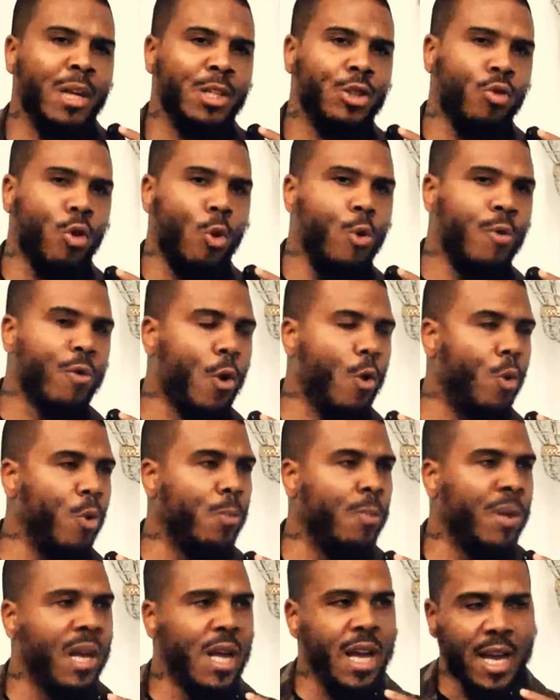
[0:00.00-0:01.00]
I drove
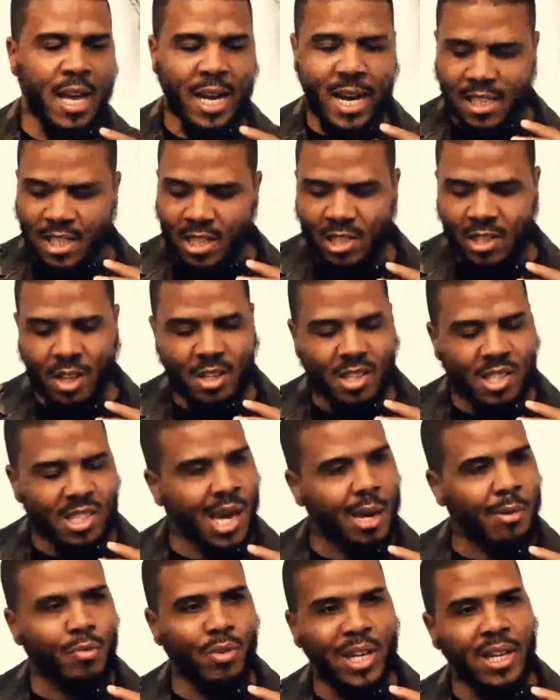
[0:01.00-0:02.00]
home and I just couldn't
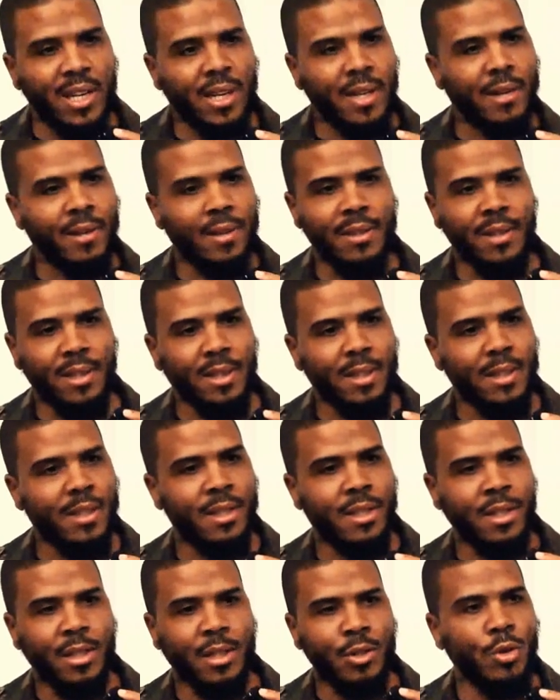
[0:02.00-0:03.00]
stop reading.
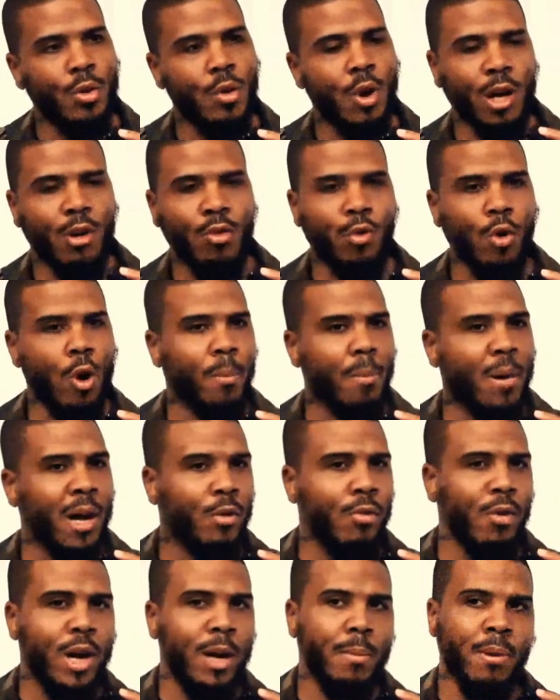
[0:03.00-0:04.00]
You know, I grew up, my
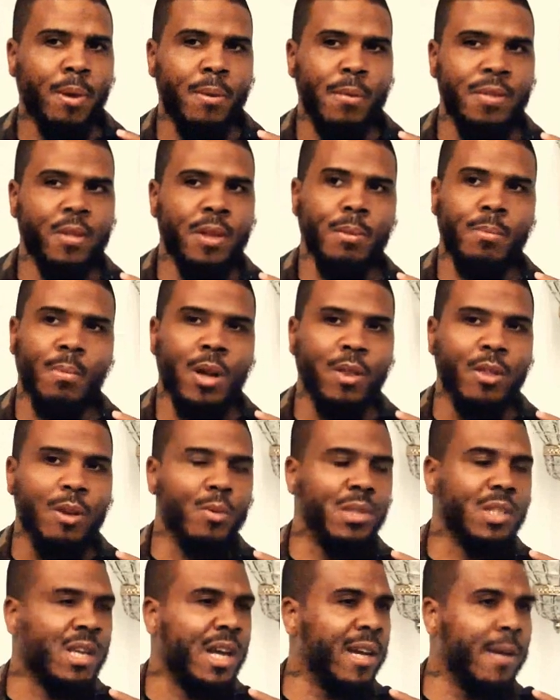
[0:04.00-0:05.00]
grandmother
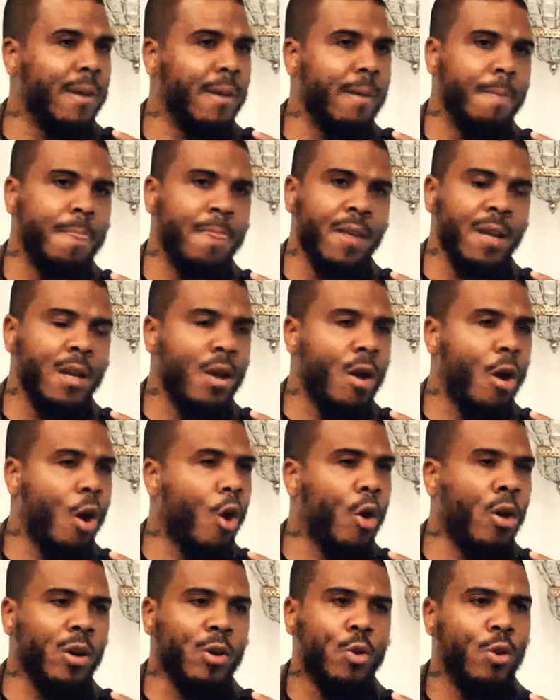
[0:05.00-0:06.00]
was like
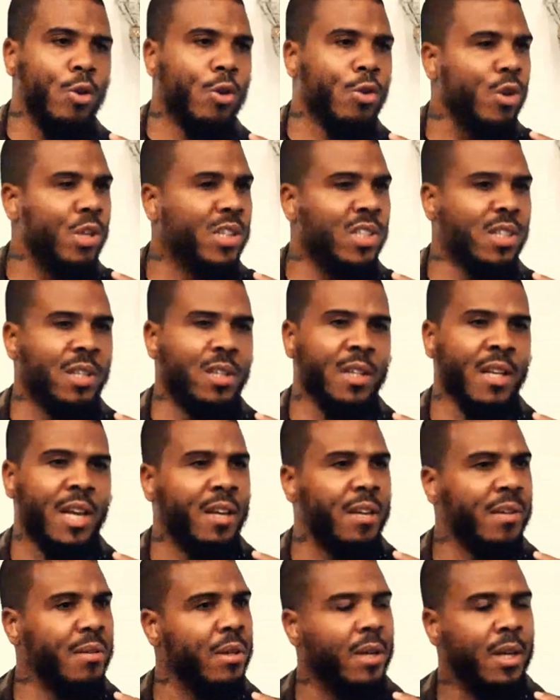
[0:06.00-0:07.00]
hardcore Christian.
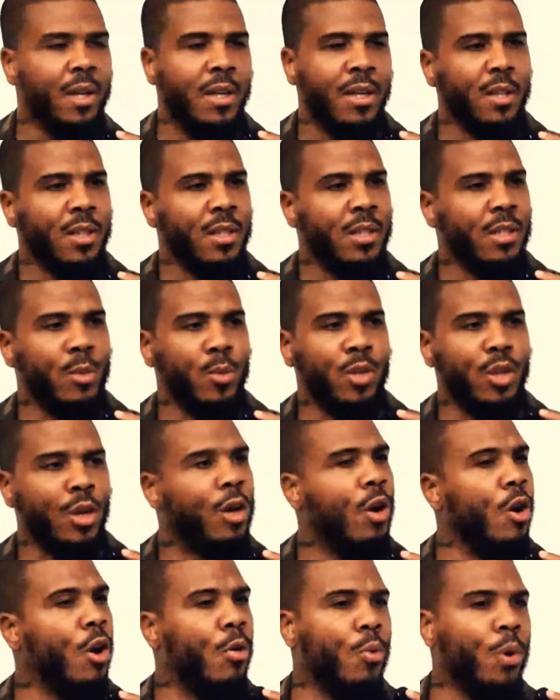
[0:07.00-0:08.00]
Like, she was a
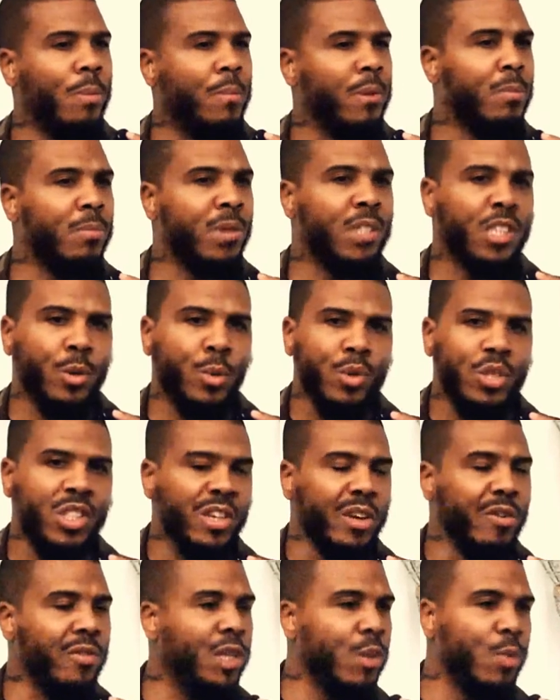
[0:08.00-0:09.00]
good woman, but she was
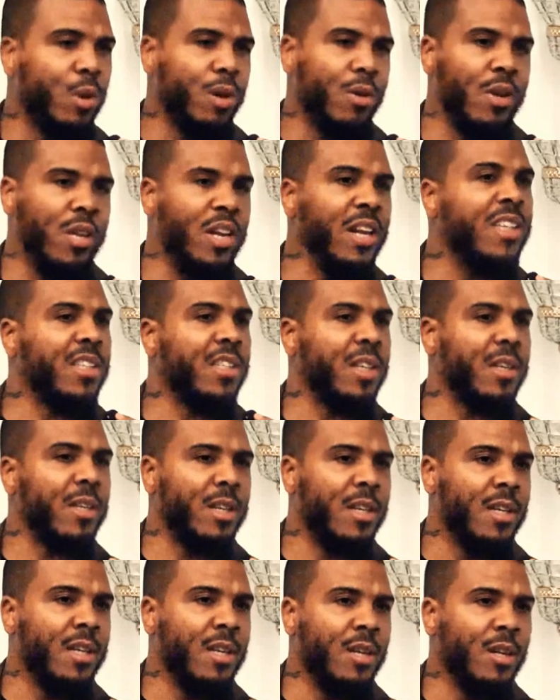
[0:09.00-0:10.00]
serious with her religion.
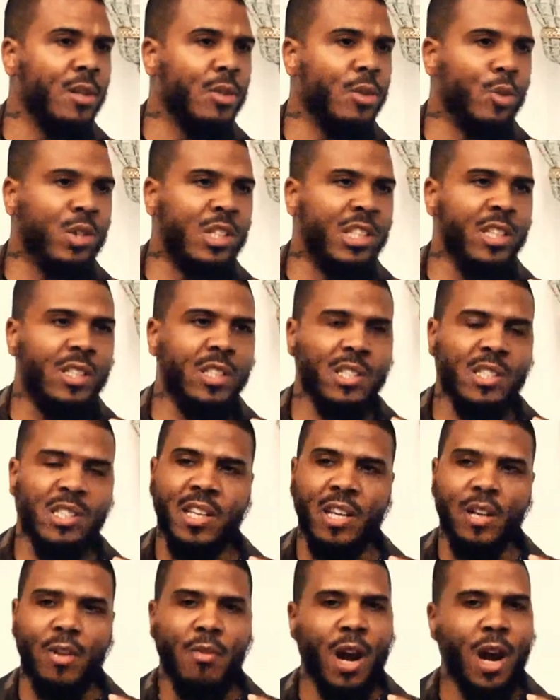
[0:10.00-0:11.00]
So she used to
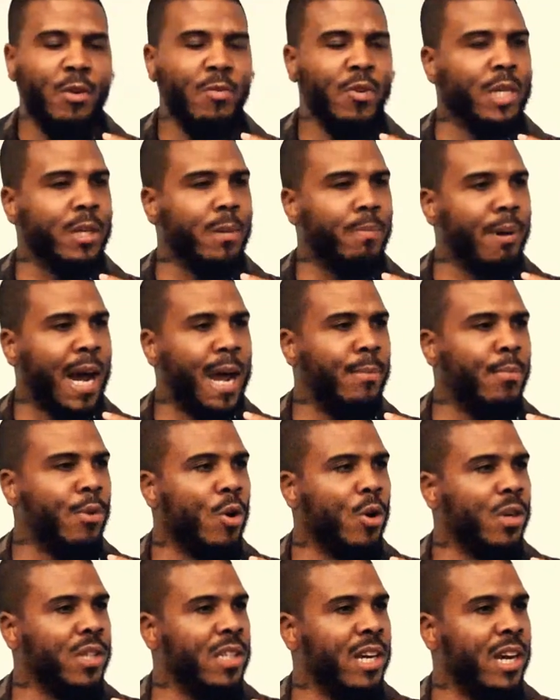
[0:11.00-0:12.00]
sit around, read the Bible
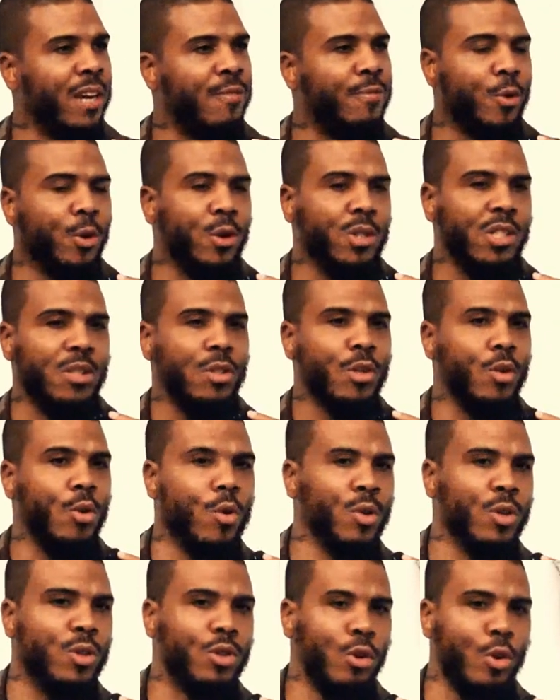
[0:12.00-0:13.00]
all day, force us to
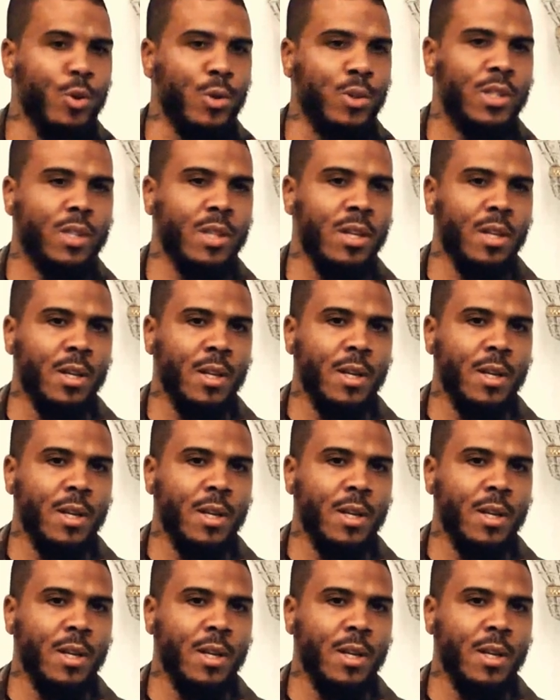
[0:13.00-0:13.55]
go to church.